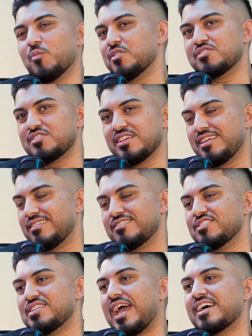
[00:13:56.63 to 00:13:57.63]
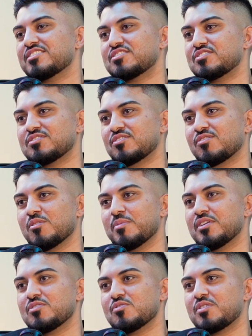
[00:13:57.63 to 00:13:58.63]
which it just has to
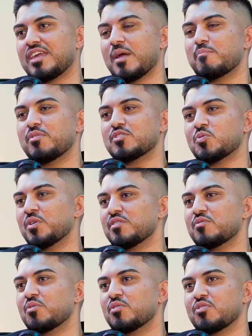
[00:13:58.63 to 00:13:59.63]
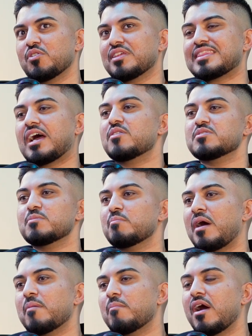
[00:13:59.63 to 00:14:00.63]
be. You can't put 24, 30,000
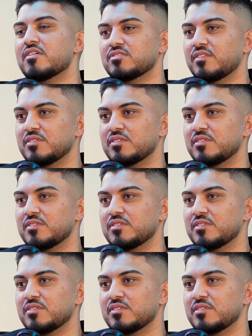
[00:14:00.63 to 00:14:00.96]
miles on